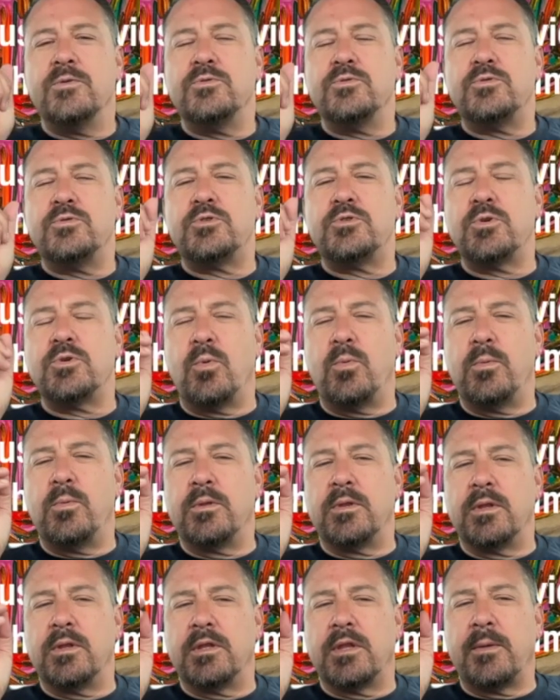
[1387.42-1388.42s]
So
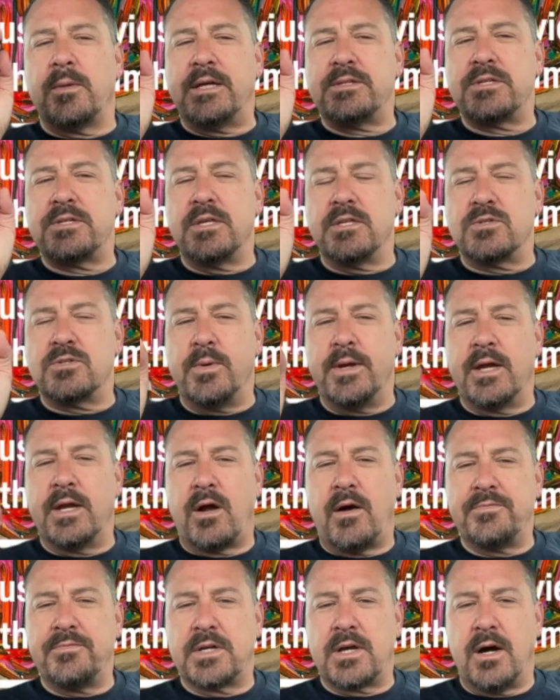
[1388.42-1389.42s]
let me ask you this. We get
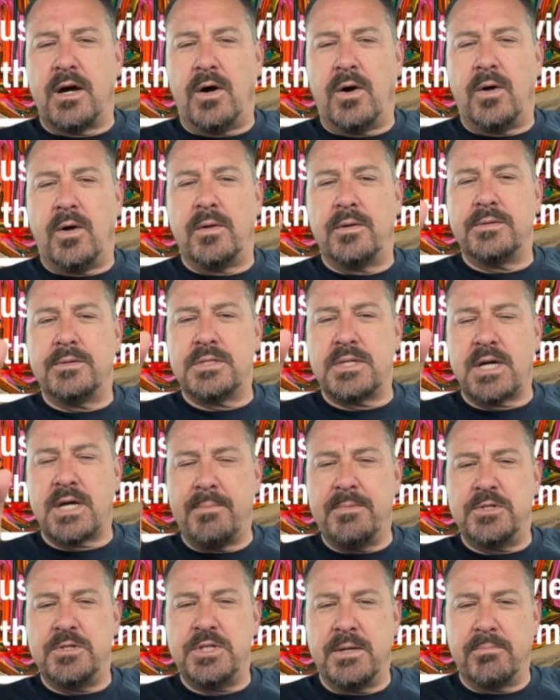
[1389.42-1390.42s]
off the call,
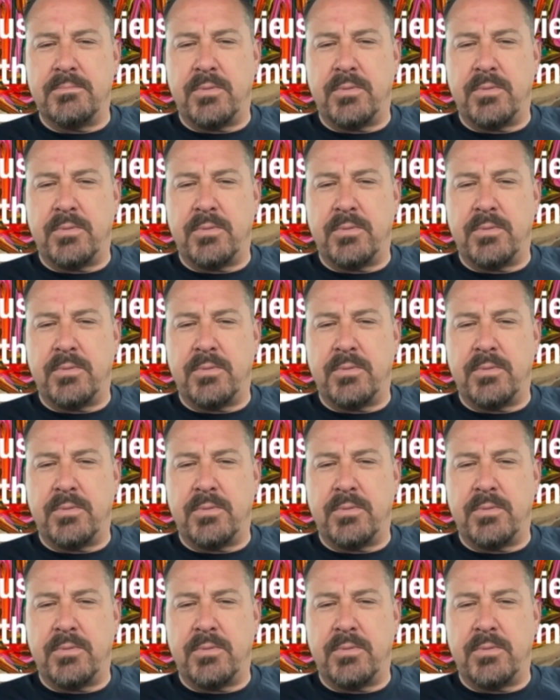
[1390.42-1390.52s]
time machine